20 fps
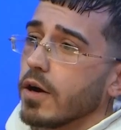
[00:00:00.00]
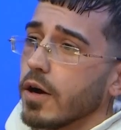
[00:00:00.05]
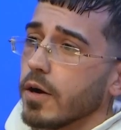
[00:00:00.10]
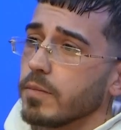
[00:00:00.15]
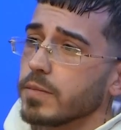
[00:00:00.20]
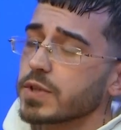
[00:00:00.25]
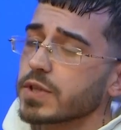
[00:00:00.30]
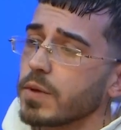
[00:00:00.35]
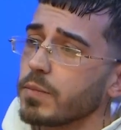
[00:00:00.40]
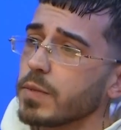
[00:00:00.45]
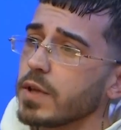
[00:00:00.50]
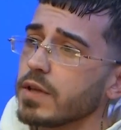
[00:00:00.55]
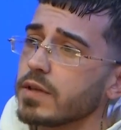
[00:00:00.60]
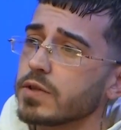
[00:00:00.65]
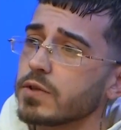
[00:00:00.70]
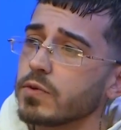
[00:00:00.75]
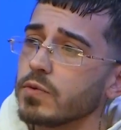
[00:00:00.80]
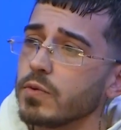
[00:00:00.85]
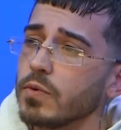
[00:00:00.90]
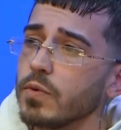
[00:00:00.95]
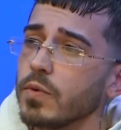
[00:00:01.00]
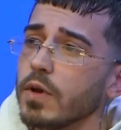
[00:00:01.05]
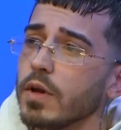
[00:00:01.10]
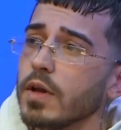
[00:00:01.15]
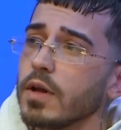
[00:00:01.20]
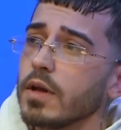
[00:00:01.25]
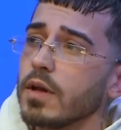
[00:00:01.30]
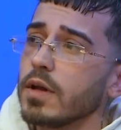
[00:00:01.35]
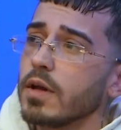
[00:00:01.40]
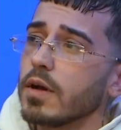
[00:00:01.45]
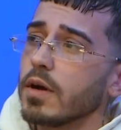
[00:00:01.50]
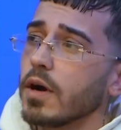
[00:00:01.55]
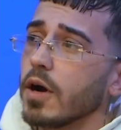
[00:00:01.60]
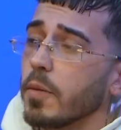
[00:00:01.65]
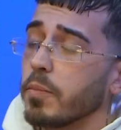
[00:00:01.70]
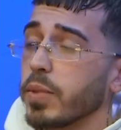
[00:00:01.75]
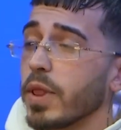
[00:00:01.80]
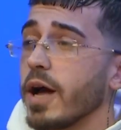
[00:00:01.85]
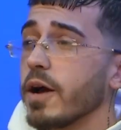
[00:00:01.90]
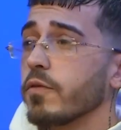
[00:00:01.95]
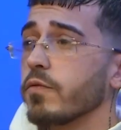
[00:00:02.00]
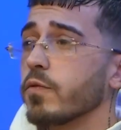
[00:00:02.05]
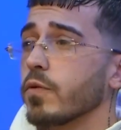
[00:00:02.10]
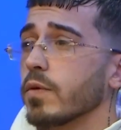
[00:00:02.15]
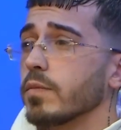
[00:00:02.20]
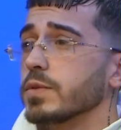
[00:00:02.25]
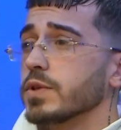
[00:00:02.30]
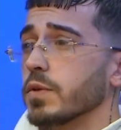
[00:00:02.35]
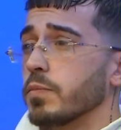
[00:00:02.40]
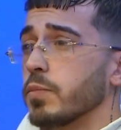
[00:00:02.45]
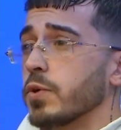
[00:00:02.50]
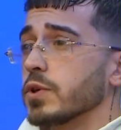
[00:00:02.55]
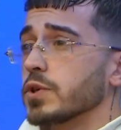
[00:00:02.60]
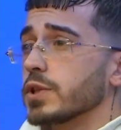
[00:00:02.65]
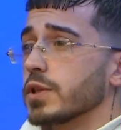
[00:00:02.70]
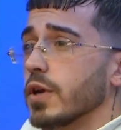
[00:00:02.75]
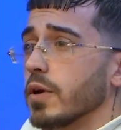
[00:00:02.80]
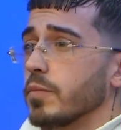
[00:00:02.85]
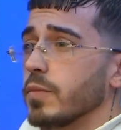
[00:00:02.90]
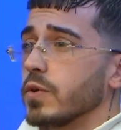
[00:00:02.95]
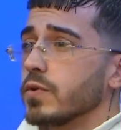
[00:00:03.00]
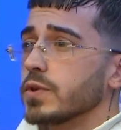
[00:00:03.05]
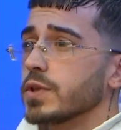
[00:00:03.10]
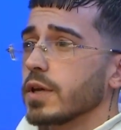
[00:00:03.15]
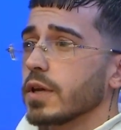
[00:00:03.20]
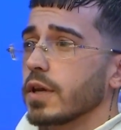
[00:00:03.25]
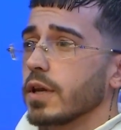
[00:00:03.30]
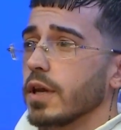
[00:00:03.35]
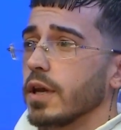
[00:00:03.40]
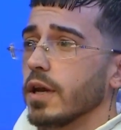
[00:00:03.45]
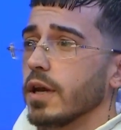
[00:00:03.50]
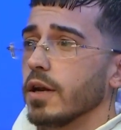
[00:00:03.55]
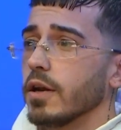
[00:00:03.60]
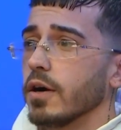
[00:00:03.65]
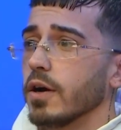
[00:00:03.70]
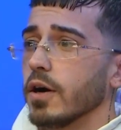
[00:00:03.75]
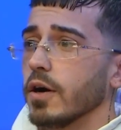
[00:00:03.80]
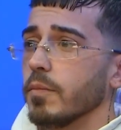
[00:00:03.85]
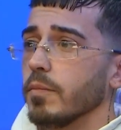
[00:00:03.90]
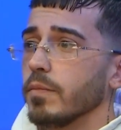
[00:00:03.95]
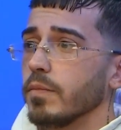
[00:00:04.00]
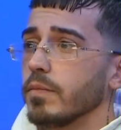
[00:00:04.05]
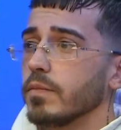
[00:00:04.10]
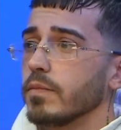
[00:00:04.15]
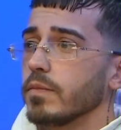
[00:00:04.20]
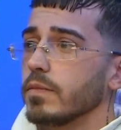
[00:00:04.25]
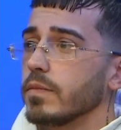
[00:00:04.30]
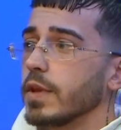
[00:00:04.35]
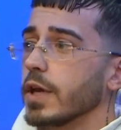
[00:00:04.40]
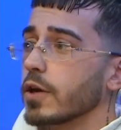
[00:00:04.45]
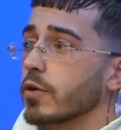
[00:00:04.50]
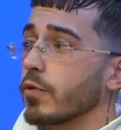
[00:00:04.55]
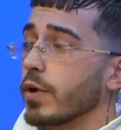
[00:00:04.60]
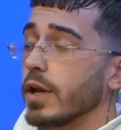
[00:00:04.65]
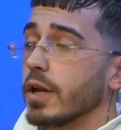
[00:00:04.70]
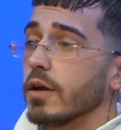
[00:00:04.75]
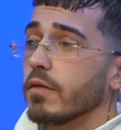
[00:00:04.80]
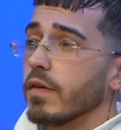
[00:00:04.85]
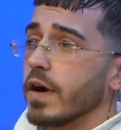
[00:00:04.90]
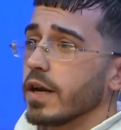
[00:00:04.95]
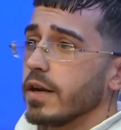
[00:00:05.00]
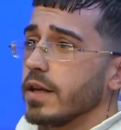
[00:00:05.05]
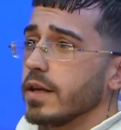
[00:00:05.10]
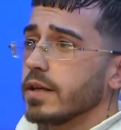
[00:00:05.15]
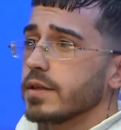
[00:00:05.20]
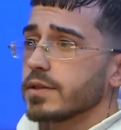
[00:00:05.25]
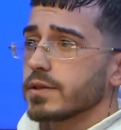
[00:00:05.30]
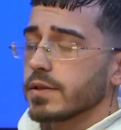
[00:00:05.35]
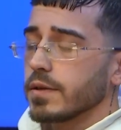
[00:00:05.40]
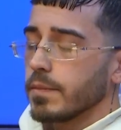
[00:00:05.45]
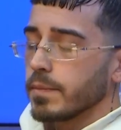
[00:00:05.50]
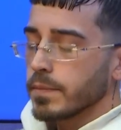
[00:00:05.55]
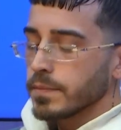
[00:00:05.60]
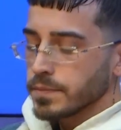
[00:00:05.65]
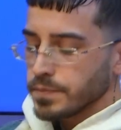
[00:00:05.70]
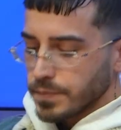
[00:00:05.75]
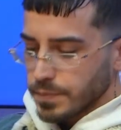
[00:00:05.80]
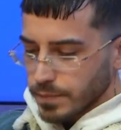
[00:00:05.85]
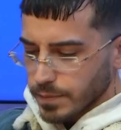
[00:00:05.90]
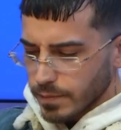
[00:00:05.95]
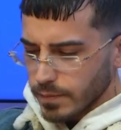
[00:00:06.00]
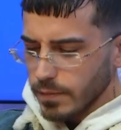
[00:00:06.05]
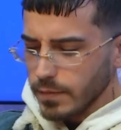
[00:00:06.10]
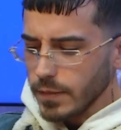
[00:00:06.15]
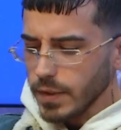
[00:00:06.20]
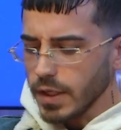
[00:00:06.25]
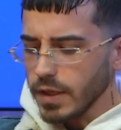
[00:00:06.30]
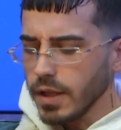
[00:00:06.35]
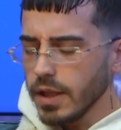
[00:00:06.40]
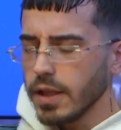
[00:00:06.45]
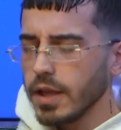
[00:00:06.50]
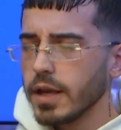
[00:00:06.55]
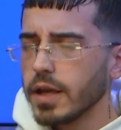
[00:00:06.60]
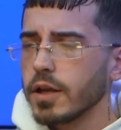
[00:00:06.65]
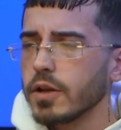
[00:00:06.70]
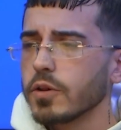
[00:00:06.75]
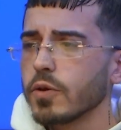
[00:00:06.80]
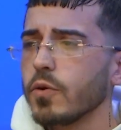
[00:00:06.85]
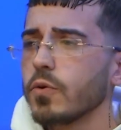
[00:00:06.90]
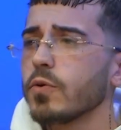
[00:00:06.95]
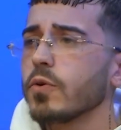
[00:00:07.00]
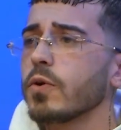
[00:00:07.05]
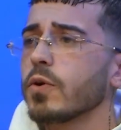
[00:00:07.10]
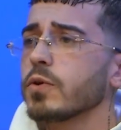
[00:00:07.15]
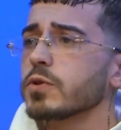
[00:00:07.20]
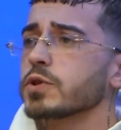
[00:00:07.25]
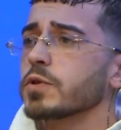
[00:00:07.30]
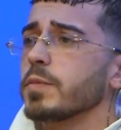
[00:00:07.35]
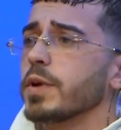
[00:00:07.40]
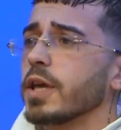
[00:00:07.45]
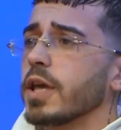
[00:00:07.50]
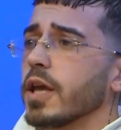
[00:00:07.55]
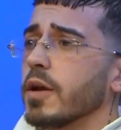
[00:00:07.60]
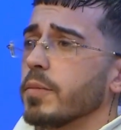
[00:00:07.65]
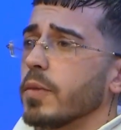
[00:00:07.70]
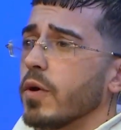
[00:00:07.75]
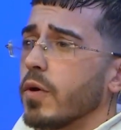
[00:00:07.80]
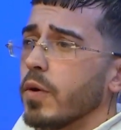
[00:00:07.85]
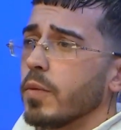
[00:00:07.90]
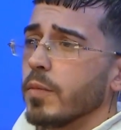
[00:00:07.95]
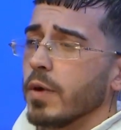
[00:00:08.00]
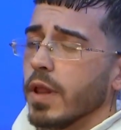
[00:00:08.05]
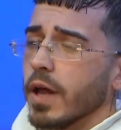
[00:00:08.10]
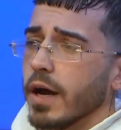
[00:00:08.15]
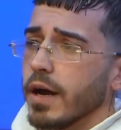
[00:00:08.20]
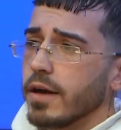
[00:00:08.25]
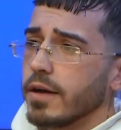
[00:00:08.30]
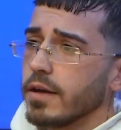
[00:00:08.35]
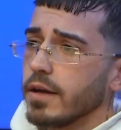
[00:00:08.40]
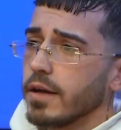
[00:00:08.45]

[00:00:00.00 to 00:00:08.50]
something to, a platform to push their music and their creative ideas. And local culture became the home of that.